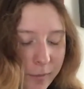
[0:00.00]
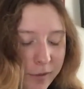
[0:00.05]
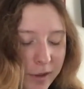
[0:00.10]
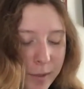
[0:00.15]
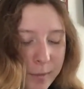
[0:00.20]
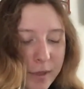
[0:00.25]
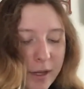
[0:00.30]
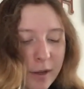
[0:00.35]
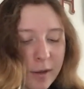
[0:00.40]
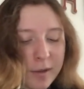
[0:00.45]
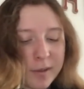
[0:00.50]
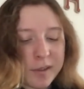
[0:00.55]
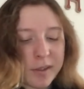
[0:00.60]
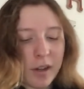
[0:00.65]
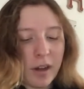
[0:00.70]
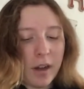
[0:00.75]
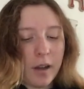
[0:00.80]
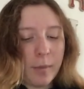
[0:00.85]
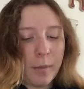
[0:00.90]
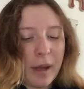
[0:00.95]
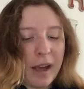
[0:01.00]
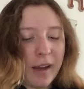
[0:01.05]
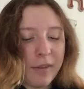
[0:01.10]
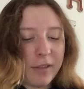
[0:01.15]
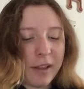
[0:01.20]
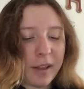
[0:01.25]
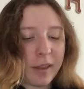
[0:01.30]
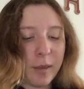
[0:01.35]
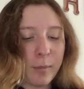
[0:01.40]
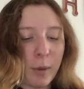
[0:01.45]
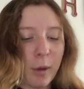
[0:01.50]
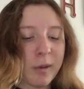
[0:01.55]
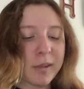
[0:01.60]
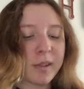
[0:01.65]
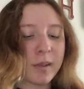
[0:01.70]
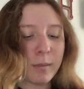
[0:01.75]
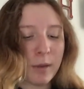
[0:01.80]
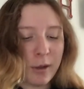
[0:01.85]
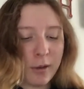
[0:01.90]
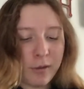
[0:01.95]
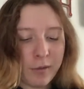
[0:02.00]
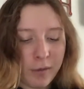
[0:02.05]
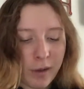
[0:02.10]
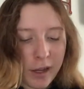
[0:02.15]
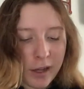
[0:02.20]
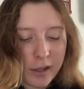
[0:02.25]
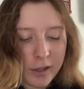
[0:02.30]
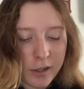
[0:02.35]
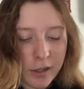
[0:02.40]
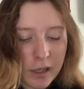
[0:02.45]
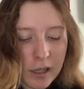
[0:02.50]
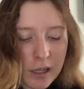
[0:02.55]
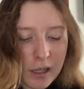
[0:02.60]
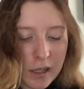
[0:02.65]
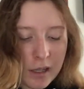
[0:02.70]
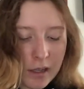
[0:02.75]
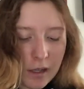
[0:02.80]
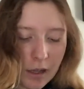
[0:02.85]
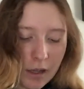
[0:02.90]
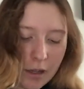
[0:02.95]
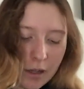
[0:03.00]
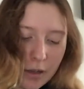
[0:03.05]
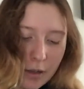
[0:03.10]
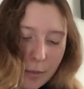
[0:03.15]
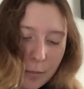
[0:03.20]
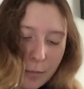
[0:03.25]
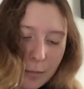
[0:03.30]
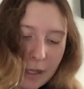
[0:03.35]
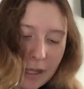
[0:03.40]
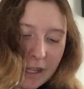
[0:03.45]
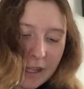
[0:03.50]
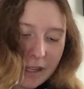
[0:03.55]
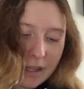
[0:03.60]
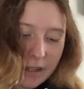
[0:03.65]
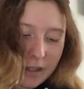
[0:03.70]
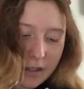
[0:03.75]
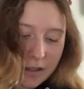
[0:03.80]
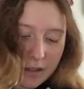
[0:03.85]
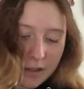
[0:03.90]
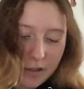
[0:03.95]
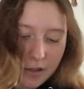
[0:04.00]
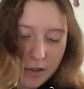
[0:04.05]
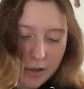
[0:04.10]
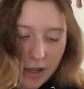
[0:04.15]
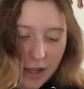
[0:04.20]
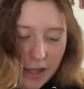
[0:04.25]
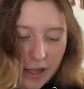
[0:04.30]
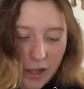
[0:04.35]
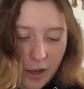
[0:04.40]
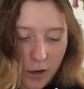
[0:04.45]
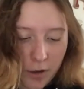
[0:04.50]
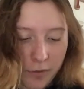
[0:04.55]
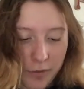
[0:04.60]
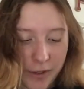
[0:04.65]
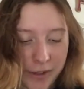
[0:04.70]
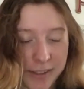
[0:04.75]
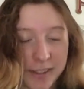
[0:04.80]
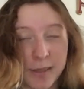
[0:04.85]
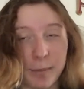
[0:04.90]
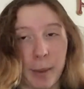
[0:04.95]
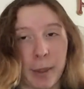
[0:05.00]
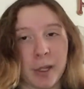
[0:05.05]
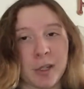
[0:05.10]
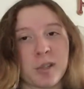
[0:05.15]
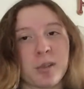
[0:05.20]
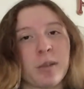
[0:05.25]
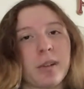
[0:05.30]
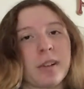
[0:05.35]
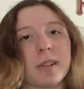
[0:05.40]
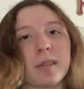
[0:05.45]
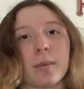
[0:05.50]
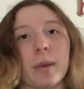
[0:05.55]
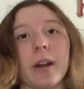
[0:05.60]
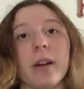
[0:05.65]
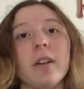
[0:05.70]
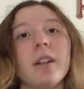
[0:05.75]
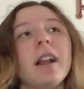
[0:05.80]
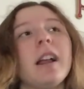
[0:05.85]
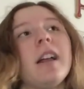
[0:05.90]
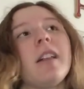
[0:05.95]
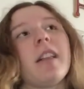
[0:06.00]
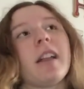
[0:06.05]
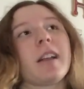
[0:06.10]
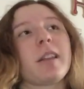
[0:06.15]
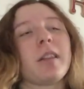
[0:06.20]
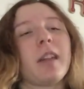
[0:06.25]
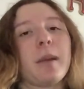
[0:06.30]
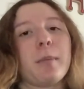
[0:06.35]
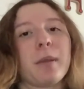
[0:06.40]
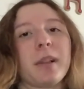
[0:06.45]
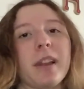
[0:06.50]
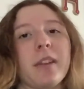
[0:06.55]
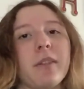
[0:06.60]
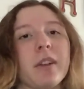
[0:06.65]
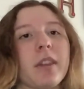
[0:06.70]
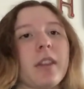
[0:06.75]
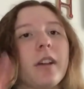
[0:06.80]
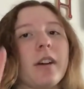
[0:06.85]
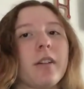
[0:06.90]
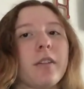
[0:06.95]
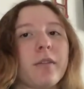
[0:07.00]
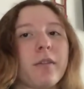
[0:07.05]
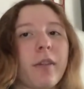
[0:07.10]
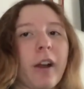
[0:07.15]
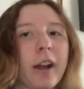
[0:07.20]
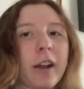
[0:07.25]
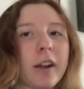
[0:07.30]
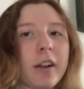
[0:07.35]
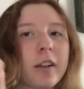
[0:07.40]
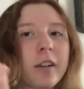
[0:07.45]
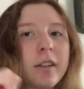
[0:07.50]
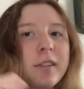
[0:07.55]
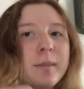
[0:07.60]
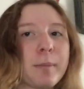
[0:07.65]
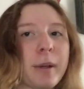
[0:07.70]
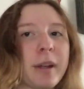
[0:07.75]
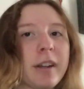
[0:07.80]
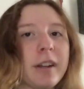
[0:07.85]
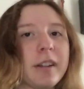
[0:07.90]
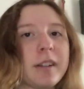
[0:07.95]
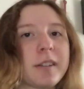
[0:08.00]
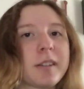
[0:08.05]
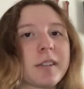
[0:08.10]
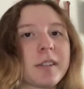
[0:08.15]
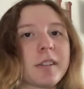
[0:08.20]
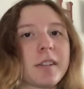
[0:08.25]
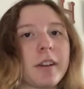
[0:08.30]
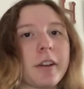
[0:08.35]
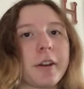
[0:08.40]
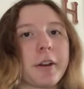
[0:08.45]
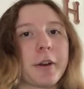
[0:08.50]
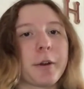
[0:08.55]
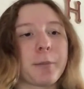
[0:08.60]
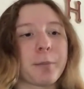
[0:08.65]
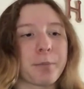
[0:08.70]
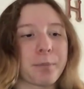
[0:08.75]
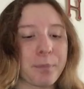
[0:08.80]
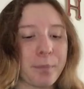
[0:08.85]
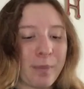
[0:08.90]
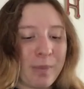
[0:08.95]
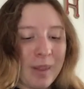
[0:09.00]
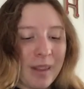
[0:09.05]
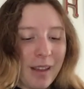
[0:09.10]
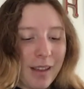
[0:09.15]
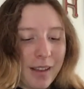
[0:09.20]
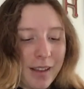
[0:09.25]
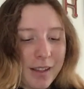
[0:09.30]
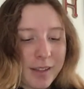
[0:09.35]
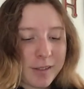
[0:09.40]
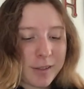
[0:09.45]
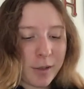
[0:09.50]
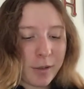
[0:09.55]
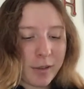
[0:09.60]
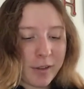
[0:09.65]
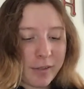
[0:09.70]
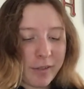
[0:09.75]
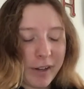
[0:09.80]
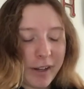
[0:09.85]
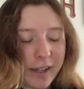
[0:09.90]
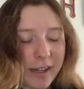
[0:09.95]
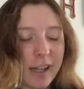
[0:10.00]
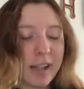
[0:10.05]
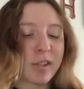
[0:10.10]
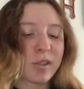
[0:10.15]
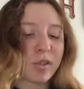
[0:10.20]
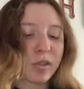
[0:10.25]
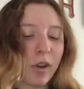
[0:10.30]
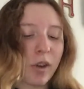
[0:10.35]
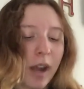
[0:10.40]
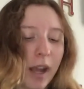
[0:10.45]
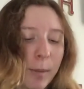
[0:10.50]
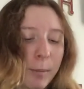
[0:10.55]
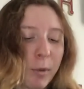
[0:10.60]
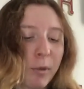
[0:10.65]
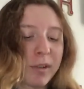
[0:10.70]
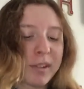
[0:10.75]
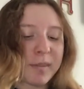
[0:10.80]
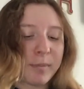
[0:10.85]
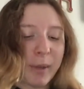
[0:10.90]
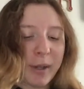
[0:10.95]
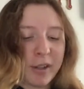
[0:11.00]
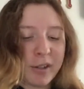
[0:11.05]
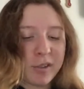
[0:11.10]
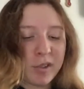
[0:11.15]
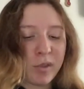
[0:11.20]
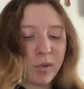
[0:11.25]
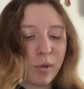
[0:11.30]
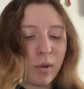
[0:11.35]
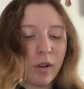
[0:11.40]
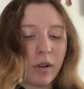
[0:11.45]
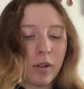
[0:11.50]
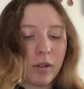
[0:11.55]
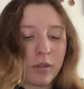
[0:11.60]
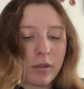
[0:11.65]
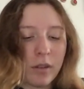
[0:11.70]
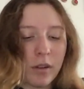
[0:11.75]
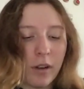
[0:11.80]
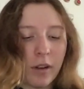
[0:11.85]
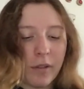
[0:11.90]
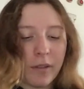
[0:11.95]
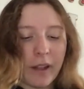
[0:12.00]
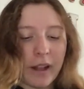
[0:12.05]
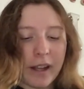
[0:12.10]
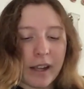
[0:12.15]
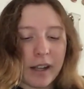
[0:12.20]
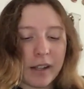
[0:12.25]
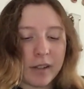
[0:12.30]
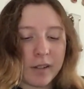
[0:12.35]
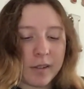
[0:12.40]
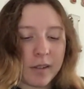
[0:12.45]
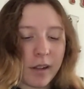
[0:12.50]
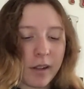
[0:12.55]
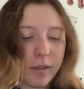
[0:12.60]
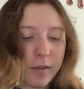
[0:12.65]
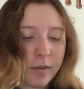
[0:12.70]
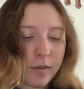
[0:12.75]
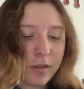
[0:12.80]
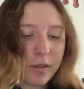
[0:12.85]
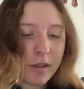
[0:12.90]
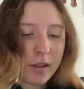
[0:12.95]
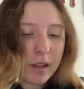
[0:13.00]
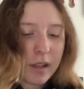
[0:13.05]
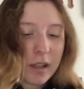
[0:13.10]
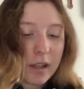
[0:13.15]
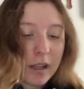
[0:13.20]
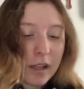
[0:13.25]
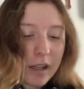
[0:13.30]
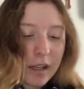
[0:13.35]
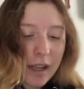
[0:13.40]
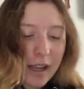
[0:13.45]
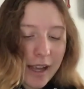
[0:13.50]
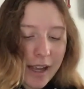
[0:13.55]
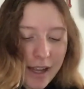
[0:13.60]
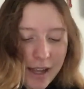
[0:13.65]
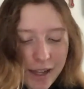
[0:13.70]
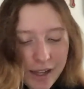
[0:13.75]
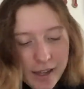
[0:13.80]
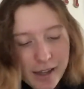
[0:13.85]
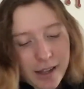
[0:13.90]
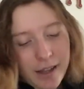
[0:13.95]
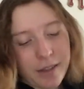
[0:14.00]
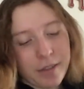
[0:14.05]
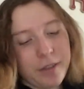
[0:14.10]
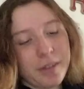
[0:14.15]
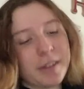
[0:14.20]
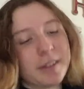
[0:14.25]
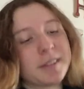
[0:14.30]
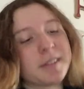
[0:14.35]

Flametails have like the most amount of fire, and they are very spiritual as well. Like they believe in the fire spirits, so they're very kind of tribal, spiritual, all that kind of stuff. And then the